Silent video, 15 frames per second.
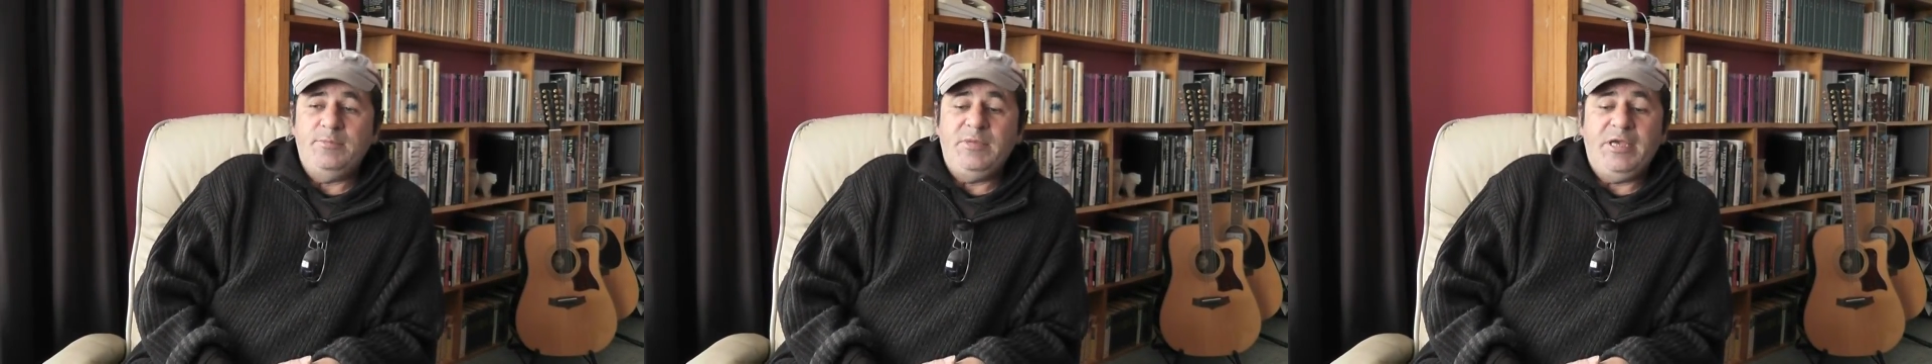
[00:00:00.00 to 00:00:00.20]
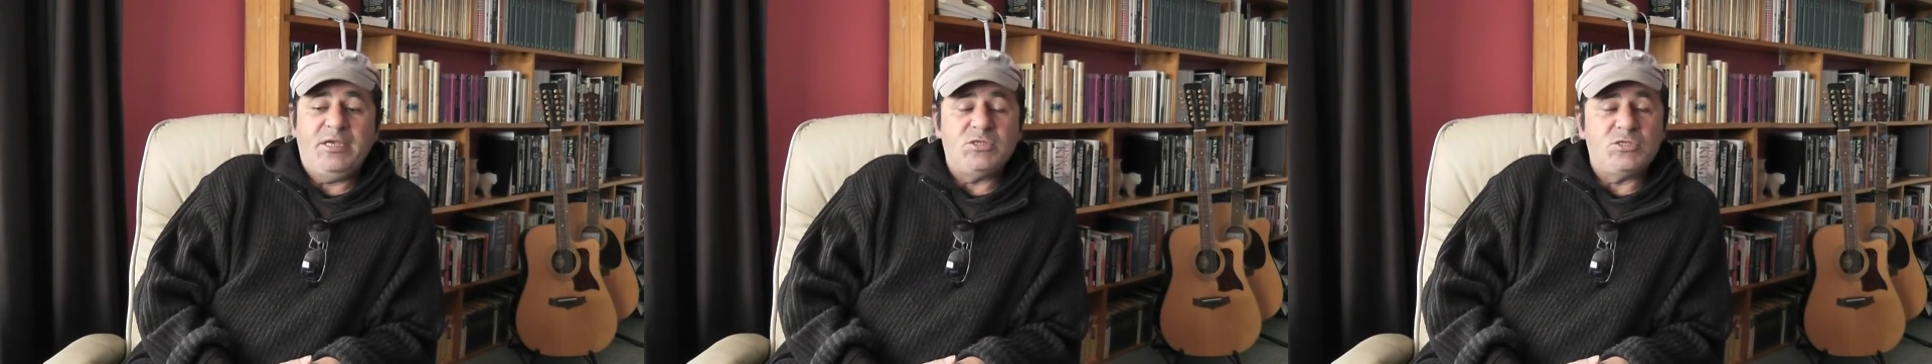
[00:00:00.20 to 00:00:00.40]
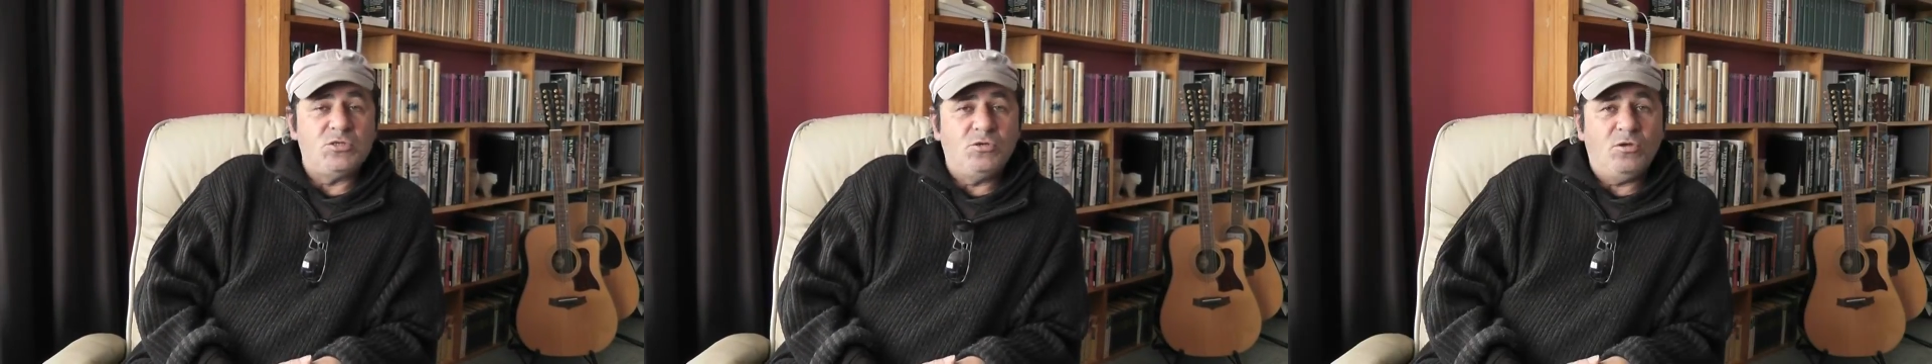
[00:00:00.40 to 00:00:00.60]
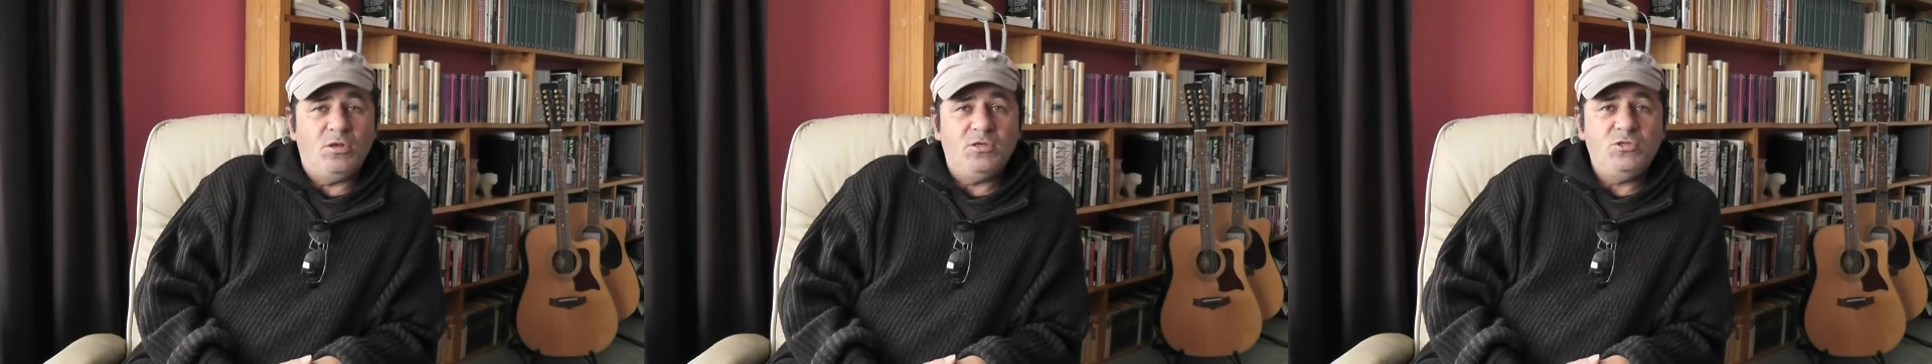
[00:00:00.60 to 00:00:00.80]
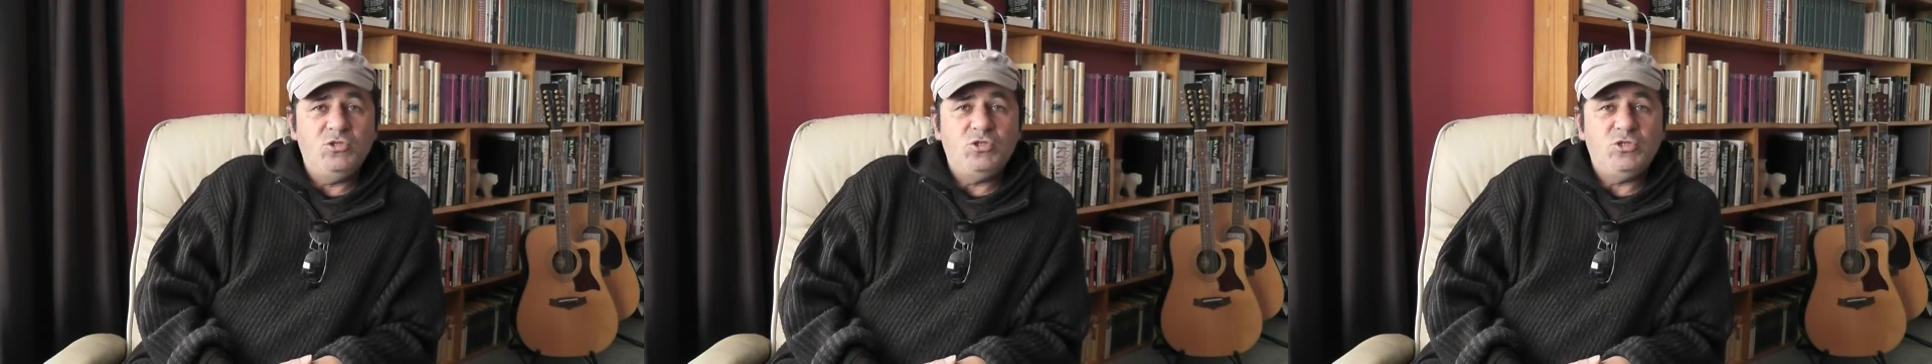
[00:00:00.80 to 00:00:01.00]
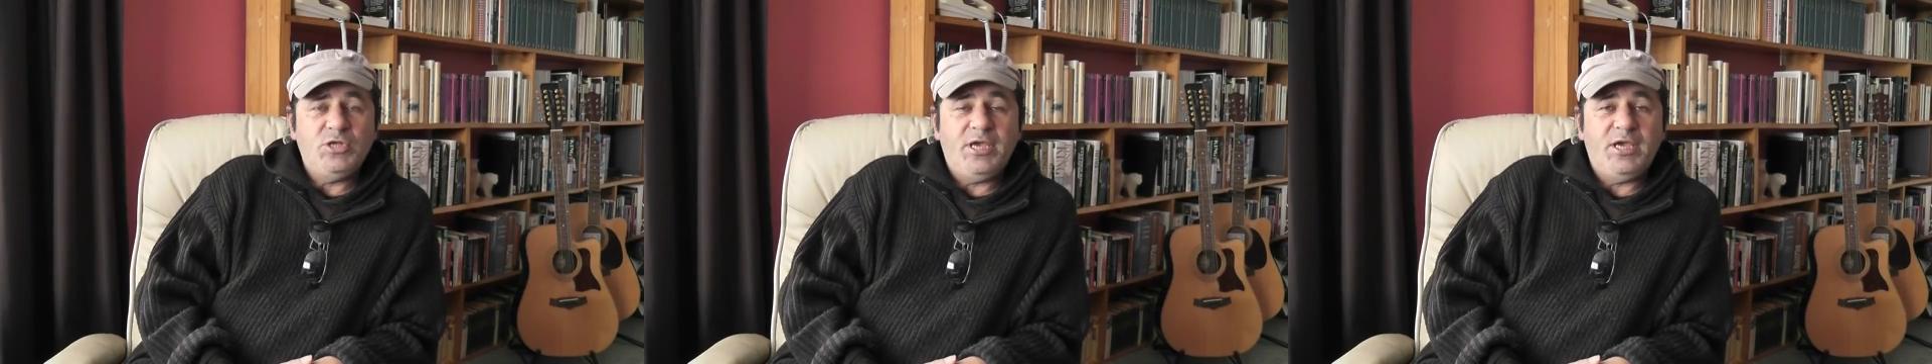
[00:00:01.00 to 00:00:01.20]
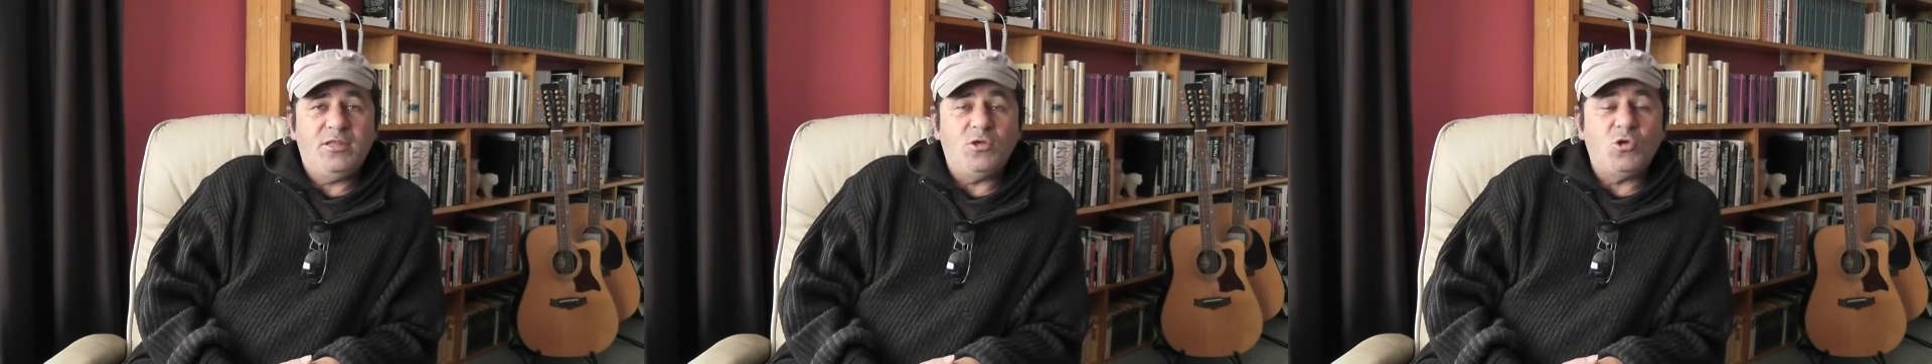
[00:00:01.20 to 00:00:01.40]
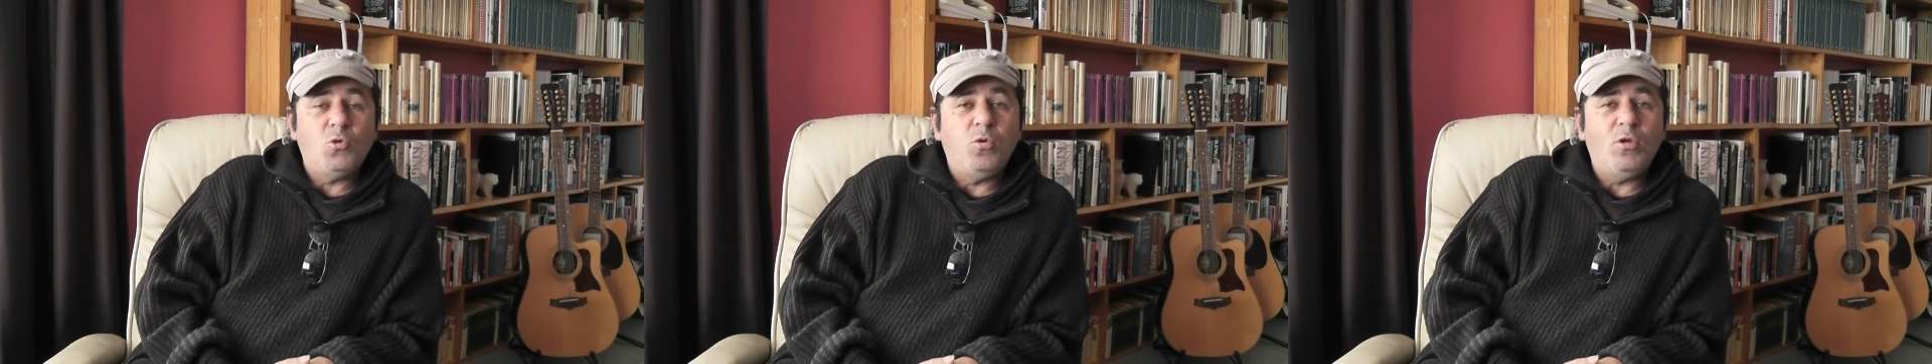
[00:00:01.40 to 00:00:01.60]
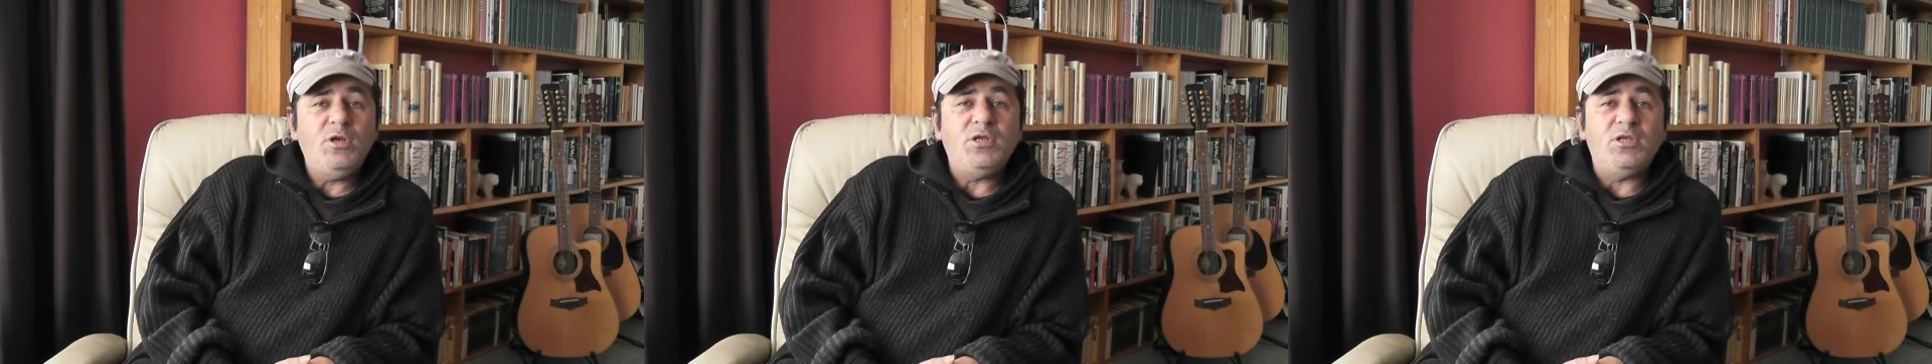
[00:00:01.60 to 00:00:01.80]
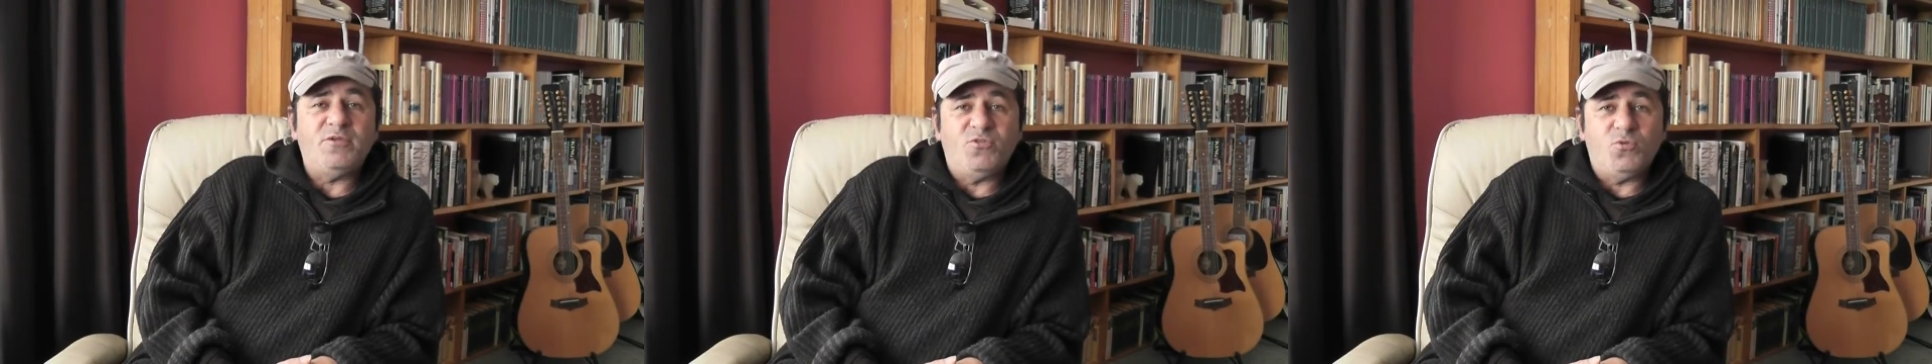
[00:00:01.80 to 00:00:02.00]
his knowledge, and the
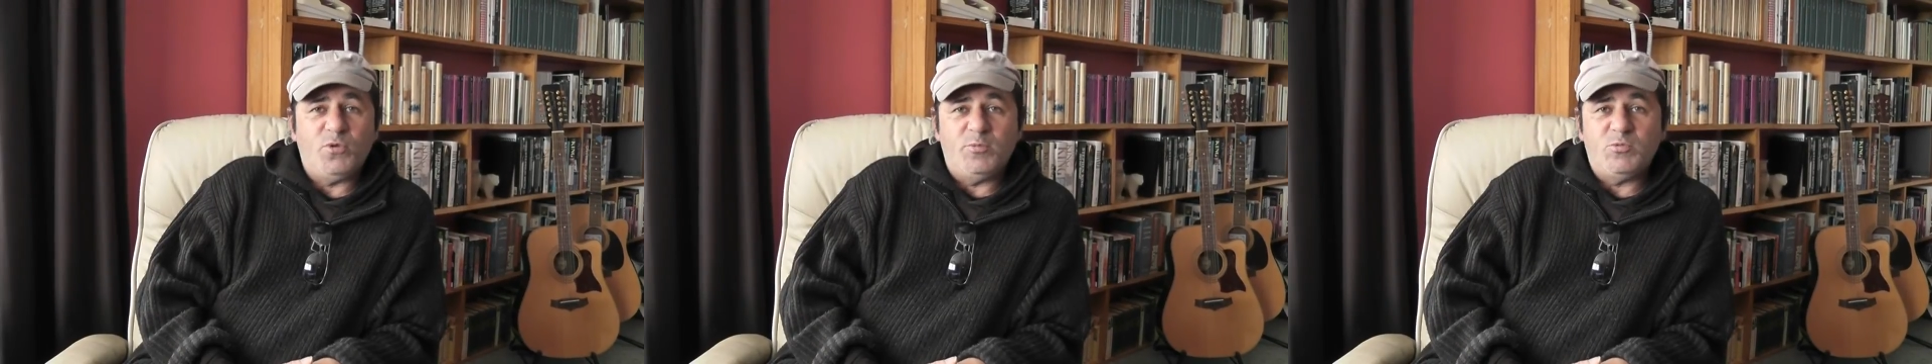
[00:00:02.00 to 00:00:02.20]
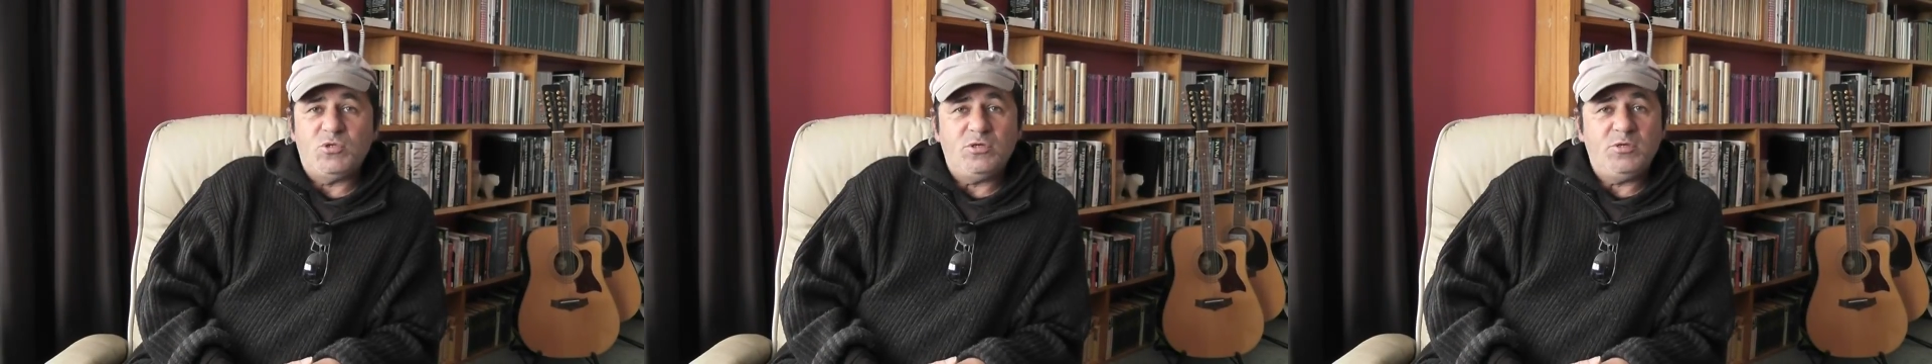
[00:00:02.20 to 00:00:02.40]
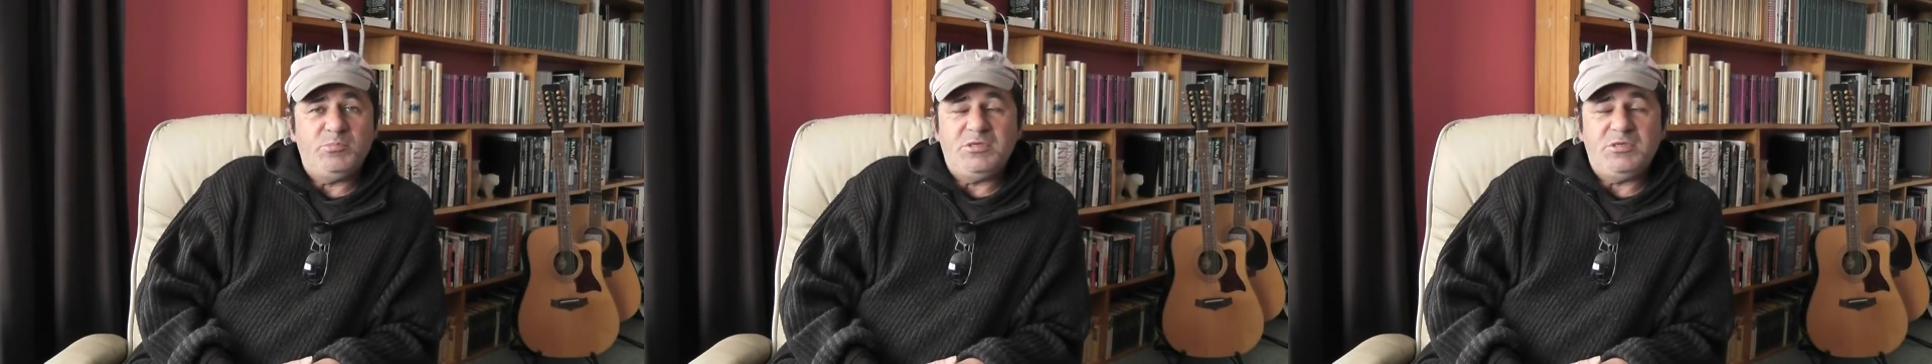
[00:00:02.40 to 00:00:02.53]
quality of the website.